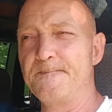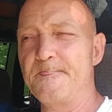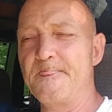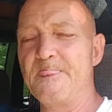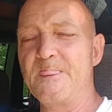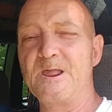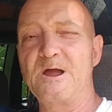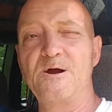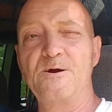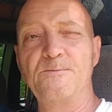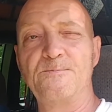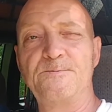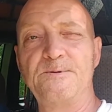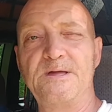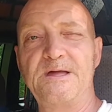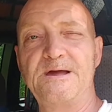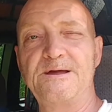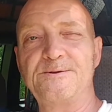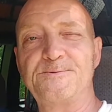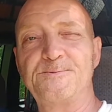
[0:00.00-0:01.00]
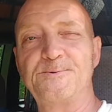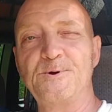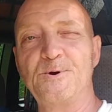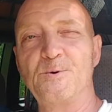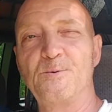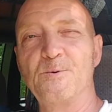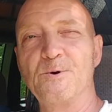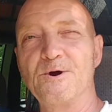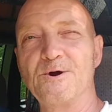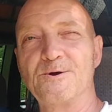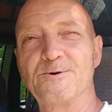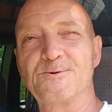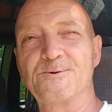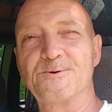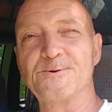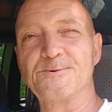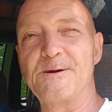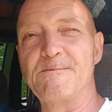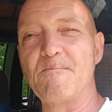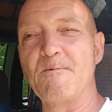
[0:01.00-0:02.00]
hopefully that still works,
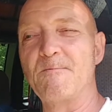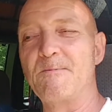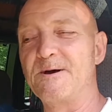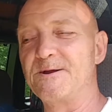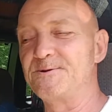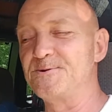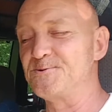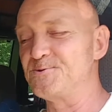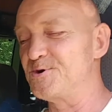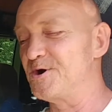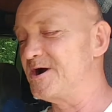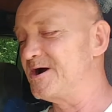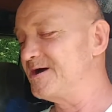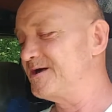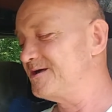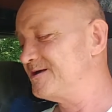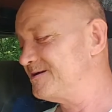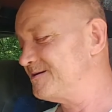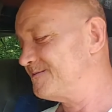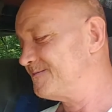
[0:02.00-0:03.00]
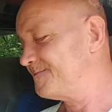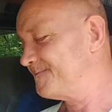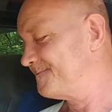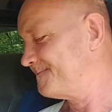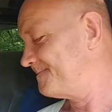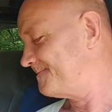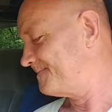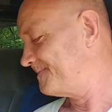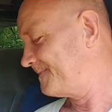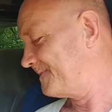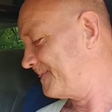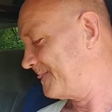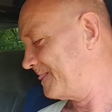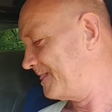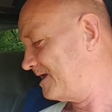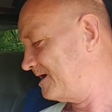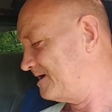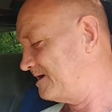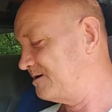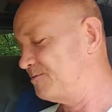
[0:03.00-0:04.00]
because I'm about to try it.
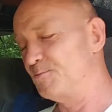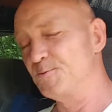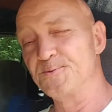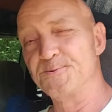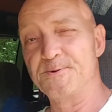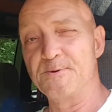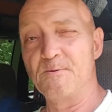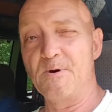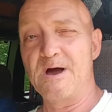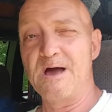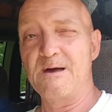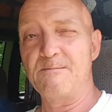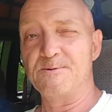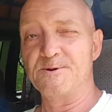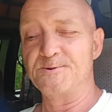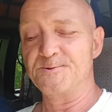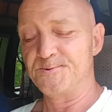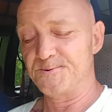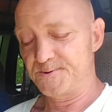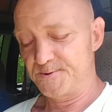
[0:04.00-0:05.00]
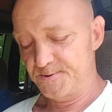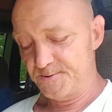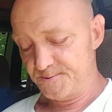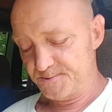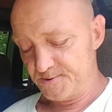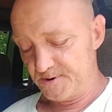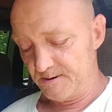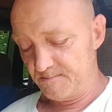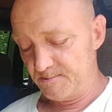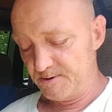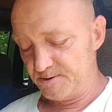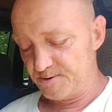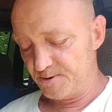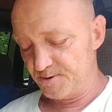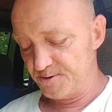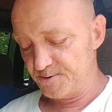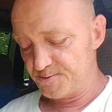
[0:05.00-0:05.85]
And we'll see what happens. So let me turn this